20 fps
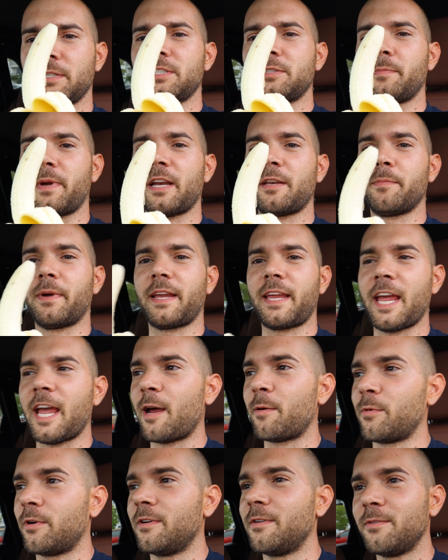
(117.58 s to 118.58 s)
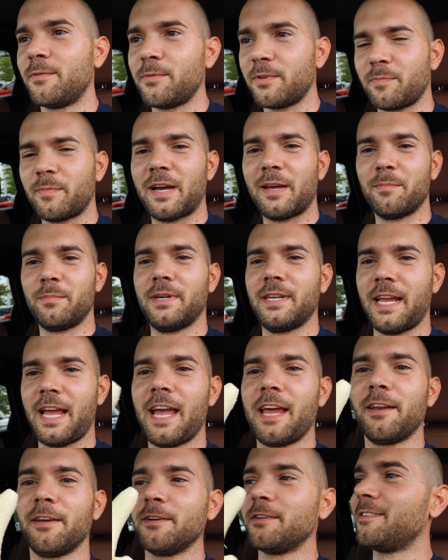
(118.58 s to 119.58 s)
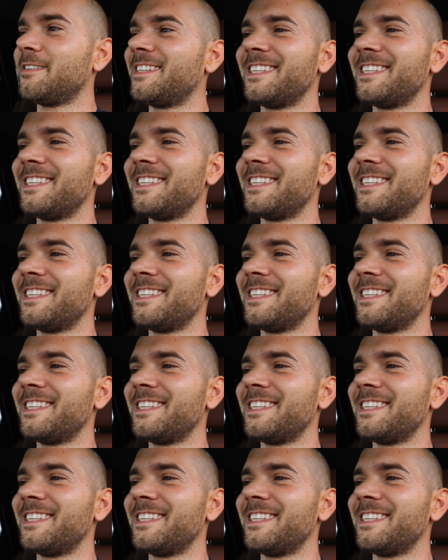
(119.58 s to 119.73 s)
I smacked my camera with my banana.